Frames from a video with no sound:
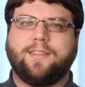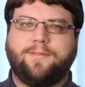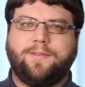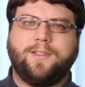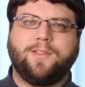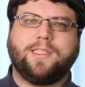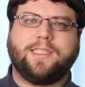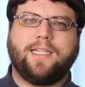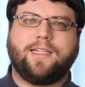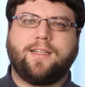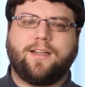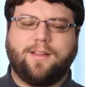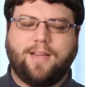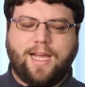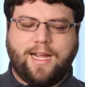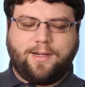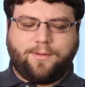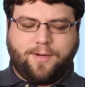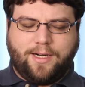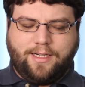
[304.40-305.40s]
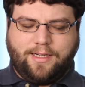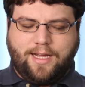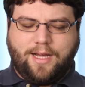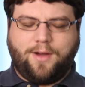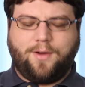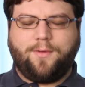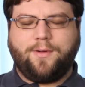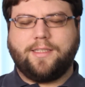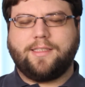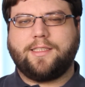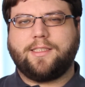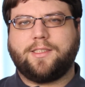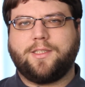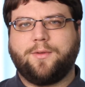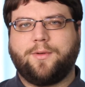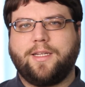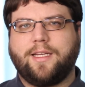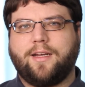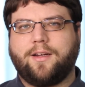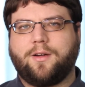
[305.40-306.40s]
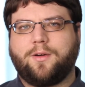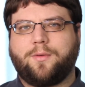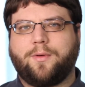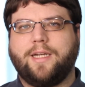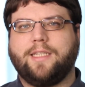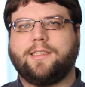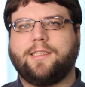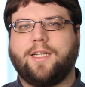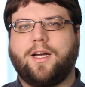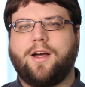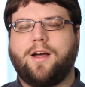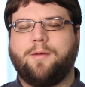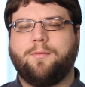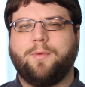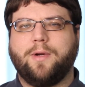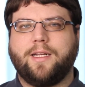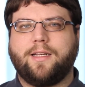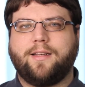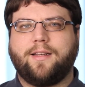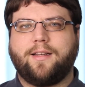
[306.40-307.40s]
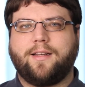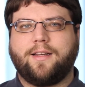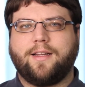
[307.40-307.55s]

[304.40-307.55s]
diffusing the light right now. It's doing a great job with